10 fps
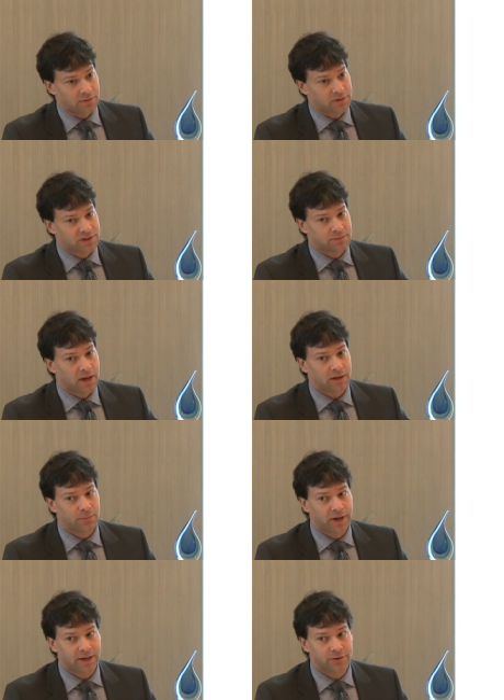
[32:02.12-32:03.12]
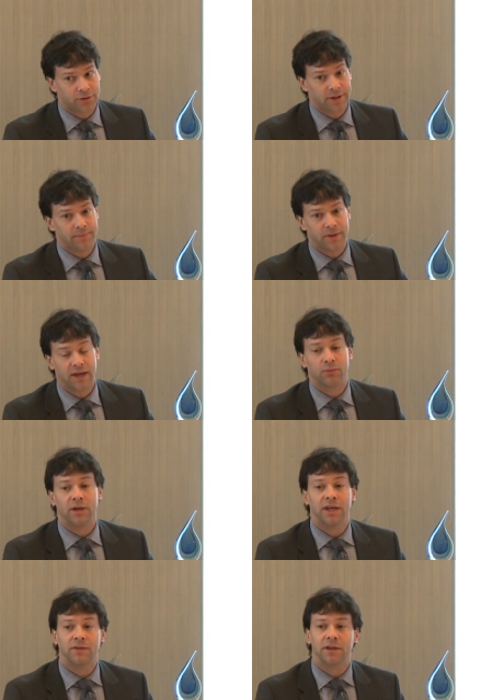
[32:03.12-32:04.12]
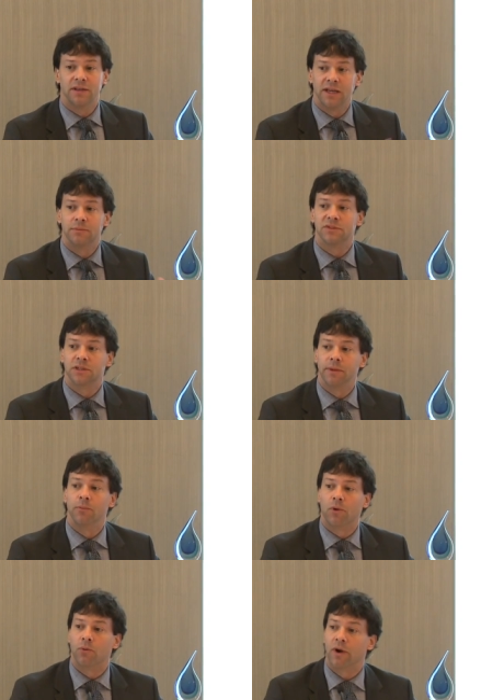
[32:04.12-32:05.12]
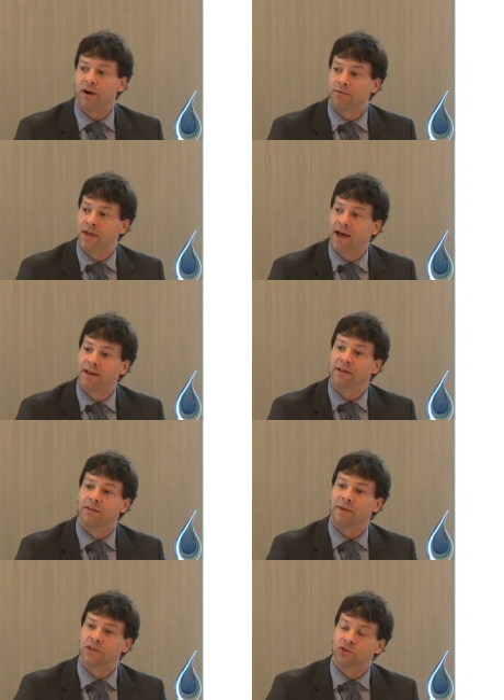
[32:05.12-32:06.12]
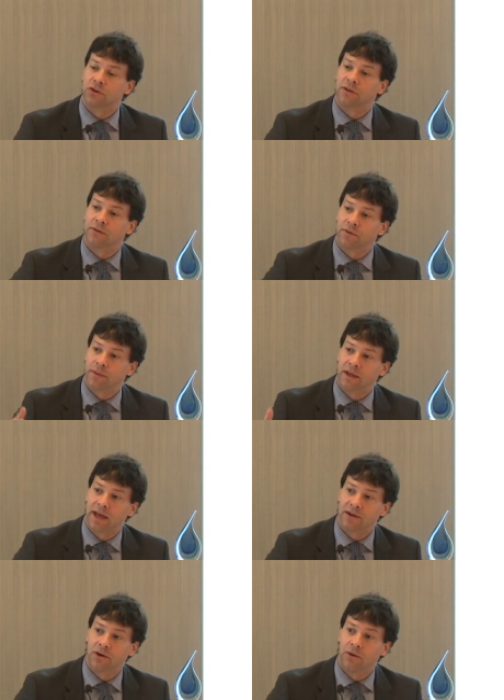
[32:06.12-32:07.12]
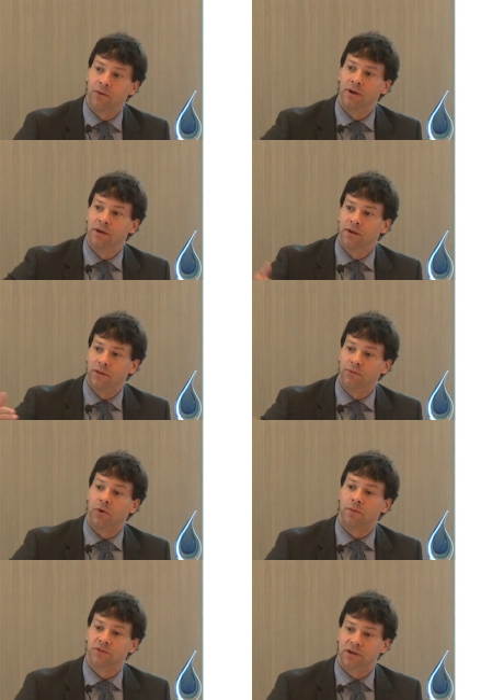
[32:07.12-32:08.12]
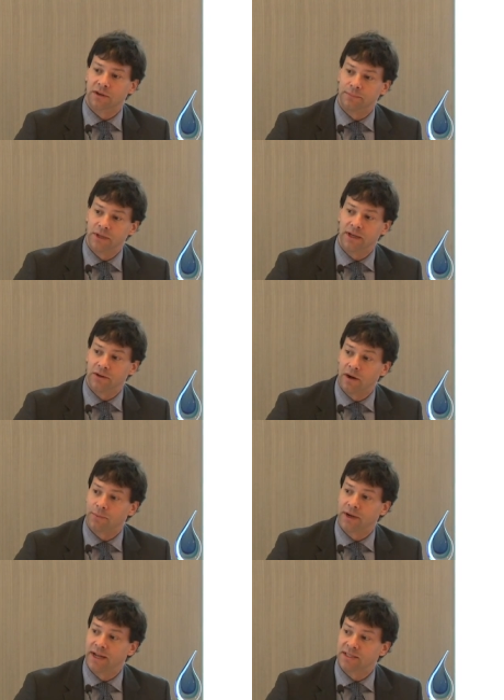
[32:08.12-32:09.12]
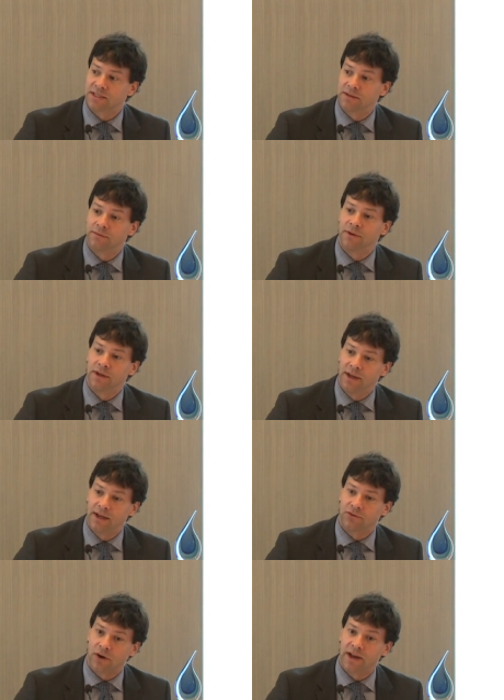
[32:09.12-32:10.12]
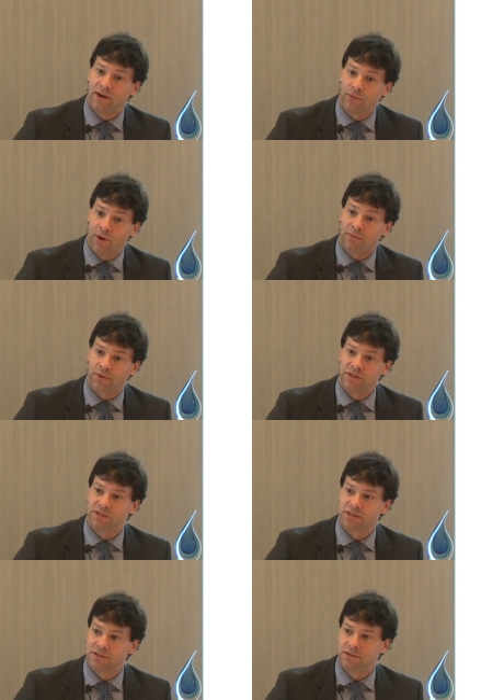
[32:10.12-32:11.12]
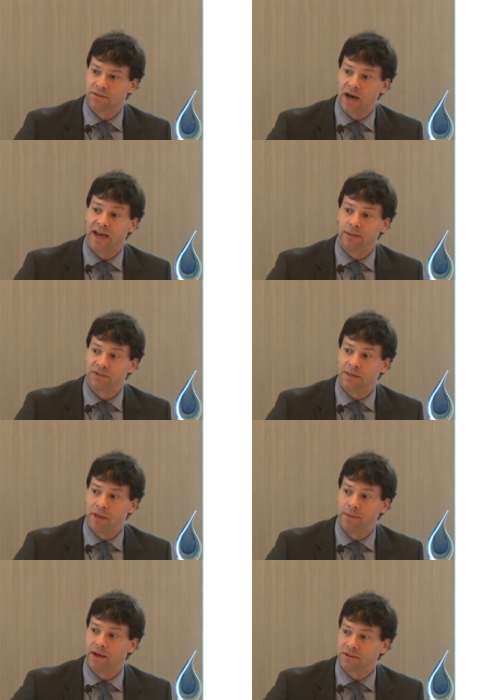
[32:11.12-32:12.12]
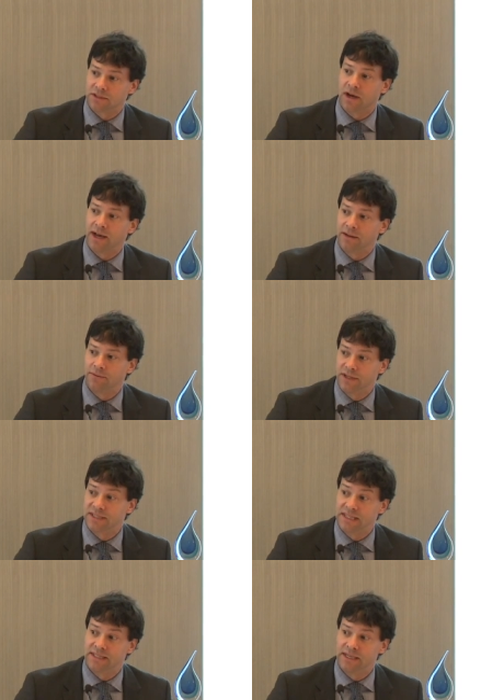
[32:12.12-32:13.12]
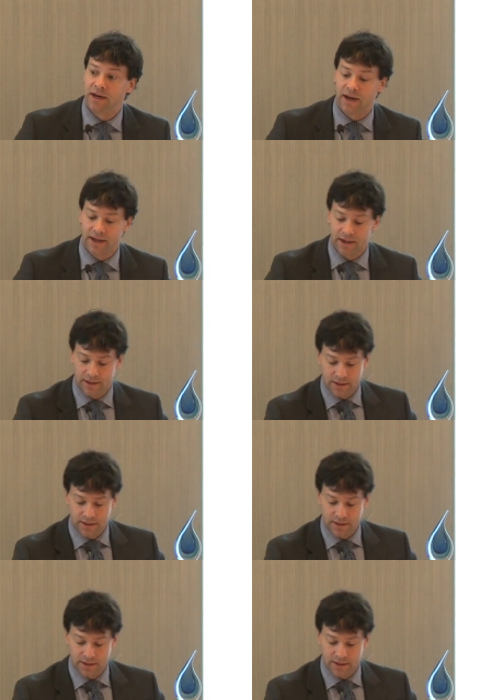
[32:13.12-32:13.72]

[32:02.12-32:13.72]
covers mild brain injury, and we need the teams to be more aware of that and to make sure that from the get-go the forms are complete, comprehensive, and try to reference items that may be outside of the CTI.